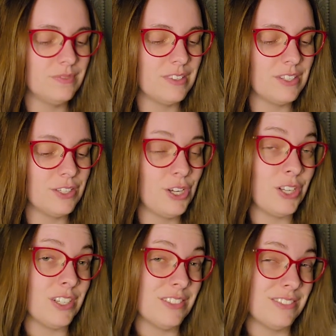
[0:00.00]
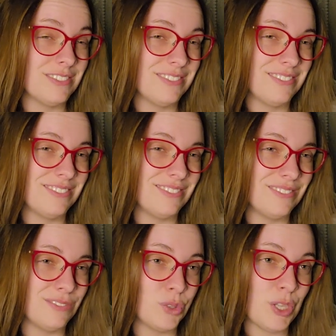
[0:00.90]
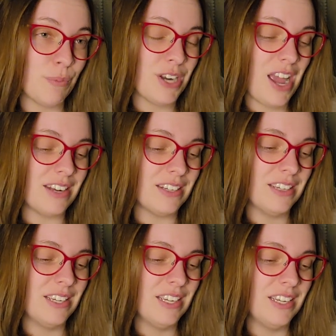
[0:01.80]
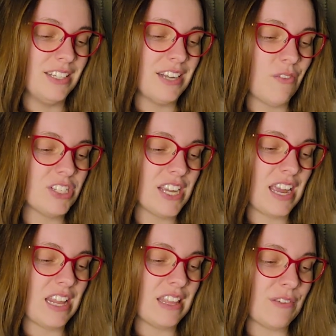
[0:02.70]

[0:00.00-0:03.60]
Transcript: Good. Rule number 9. Never take anything for